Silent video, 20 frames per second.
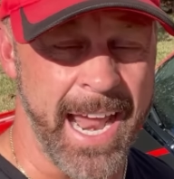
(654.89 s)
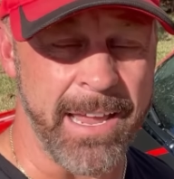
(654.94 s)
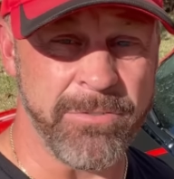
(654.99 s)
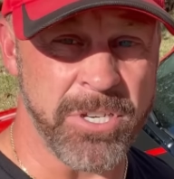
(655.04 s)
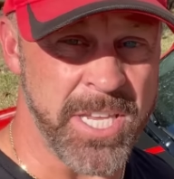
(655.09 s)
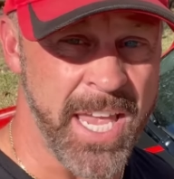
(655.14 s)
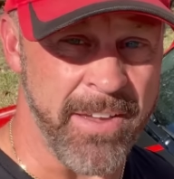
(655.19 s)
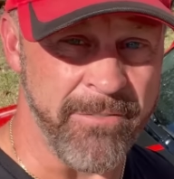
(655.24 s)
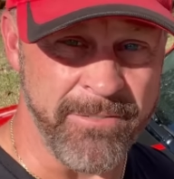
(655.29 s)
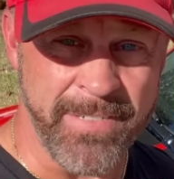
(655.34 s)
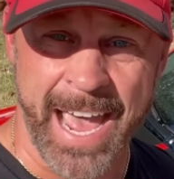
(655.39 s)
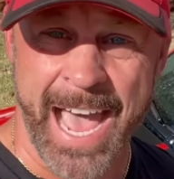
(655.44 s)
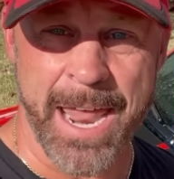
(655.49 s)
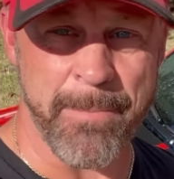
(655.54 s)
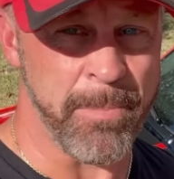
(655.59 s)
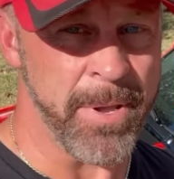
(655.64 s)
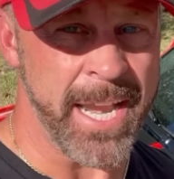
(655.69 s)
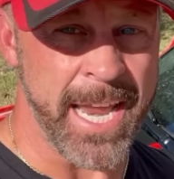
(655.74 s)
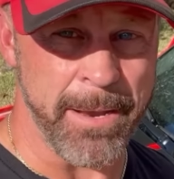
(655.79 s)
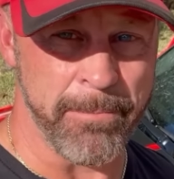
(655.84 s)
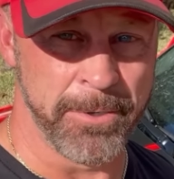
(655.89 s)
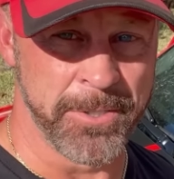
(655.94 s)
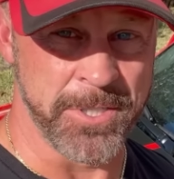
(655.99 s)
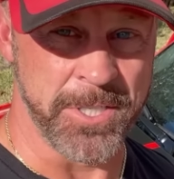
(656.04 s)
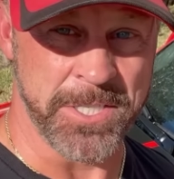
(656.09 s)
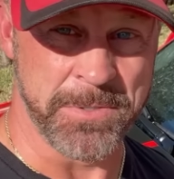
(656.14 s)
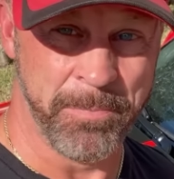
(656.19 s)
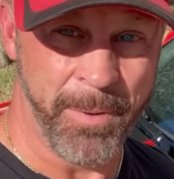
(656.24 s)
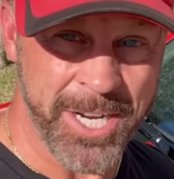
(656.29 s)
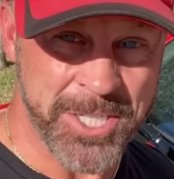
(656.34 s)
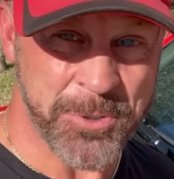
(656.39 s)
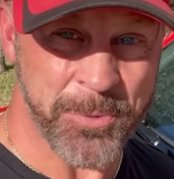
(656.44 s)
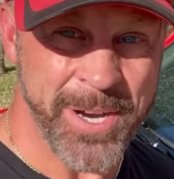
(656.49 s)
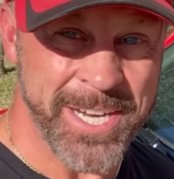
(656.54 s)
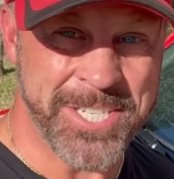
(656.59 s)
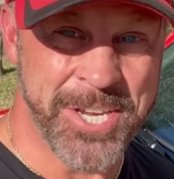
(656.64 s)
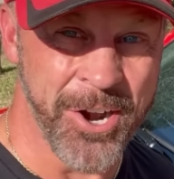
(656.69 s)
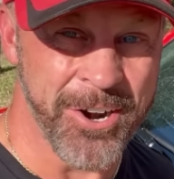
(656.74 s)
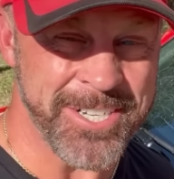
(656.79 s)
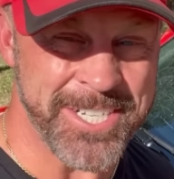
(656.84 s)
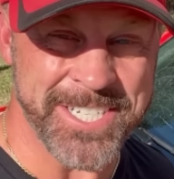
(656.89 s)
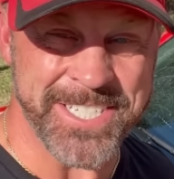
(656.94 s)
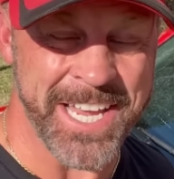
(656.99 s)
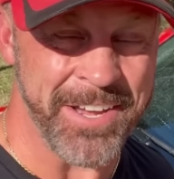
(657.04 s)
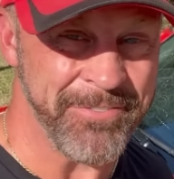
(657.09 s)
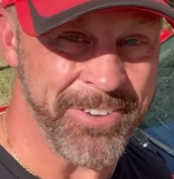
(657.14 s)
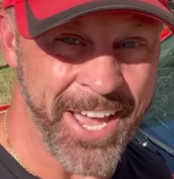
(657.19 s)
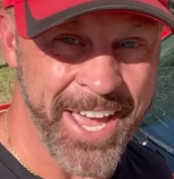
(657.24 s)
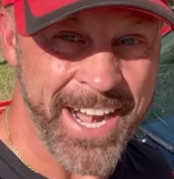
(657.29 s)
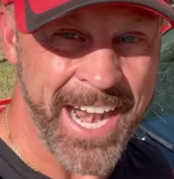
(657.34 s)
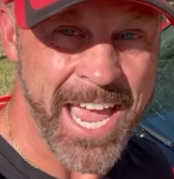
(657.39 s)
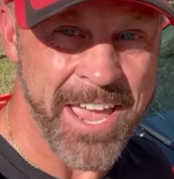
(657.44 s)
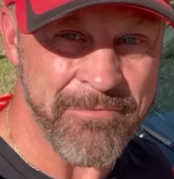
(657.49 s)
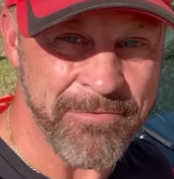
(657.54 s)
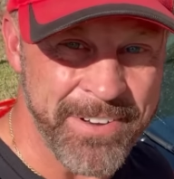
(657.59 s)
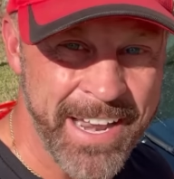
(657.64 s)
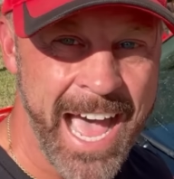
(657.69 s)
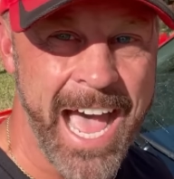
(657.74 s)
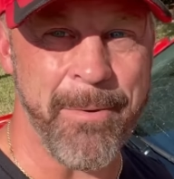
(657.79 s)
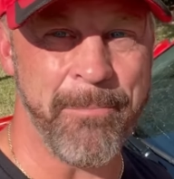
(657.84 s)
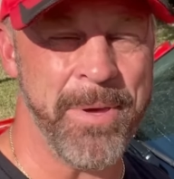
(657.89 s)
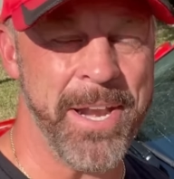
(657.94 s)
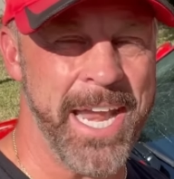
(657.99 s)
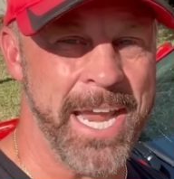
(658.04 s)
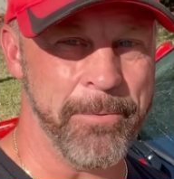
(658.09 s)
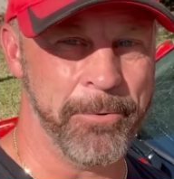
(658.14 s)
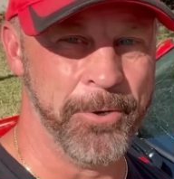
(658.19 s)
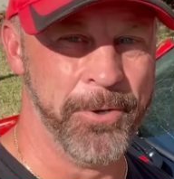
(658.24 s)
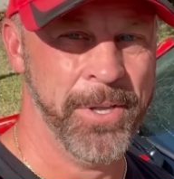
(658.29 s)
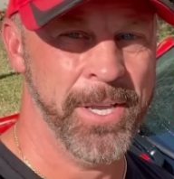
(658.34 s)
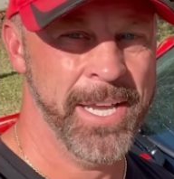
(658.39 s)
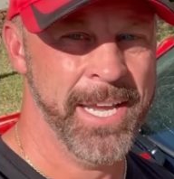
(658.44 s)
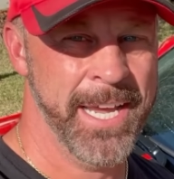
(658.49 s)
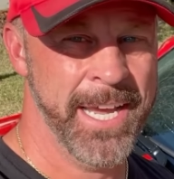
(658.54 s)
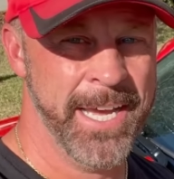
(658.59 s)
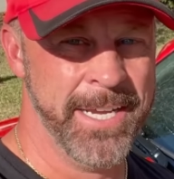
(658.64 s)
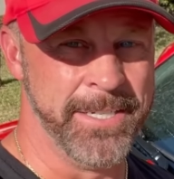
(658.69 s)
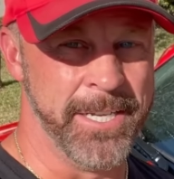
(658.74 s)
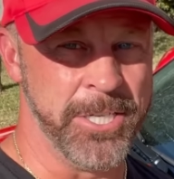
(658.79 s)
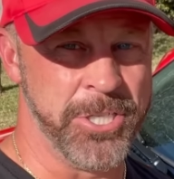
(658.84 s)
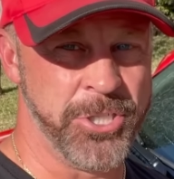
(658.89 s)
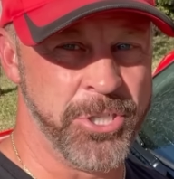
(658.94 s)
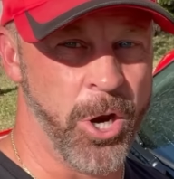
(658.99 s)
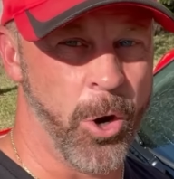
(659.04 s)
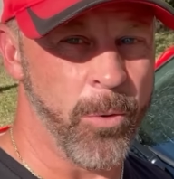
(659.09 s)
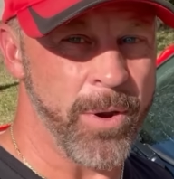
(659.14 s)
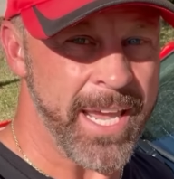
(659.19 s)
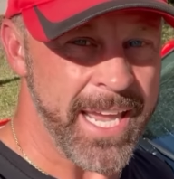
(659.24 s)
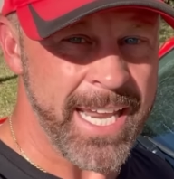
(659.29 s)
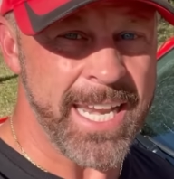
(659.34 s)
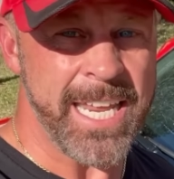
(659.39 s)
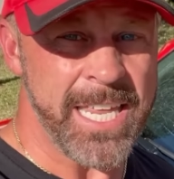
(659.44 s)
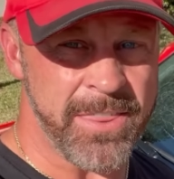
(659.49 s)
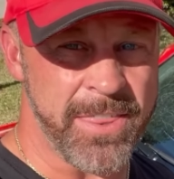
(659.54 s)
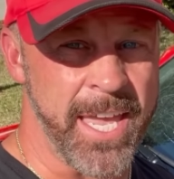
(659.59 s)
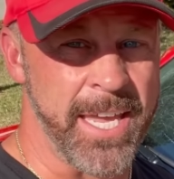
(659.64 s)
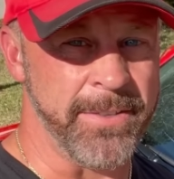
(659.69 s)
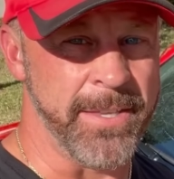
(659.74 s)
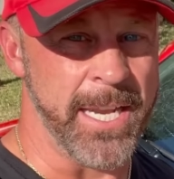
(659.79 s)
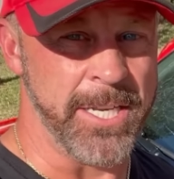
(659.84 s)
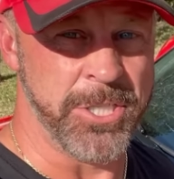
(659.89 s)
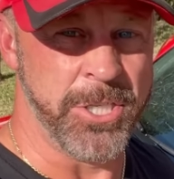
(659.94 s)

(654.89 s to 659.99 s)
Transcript: I just have not been able, as much research as I've done, I have not been able to show anything that